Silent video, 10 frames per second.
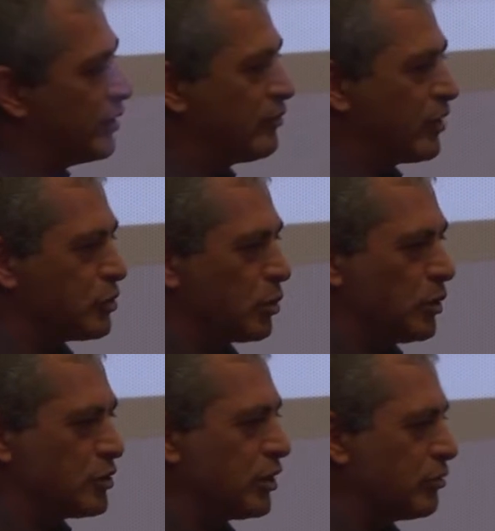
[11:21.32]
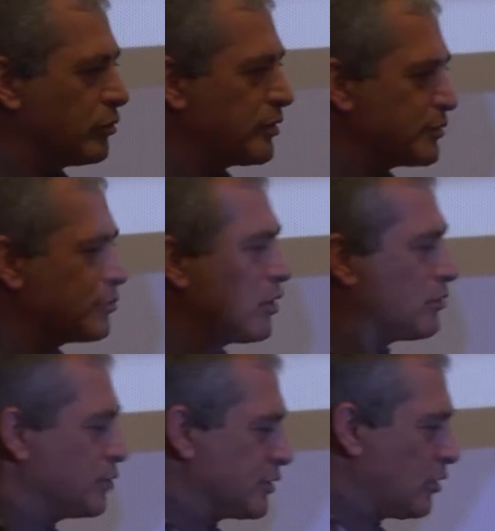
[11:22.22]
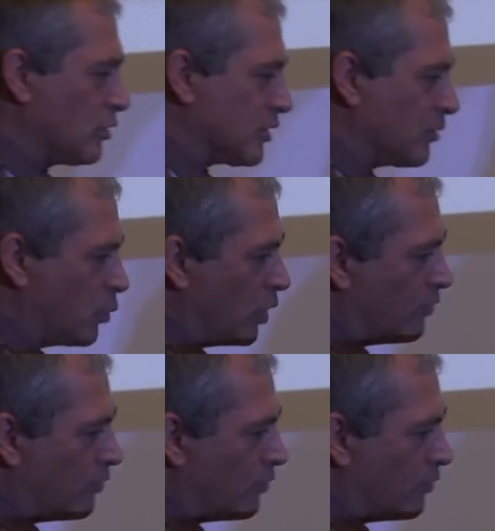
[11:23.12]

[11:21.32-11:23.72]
eventually we'll generate results and we'll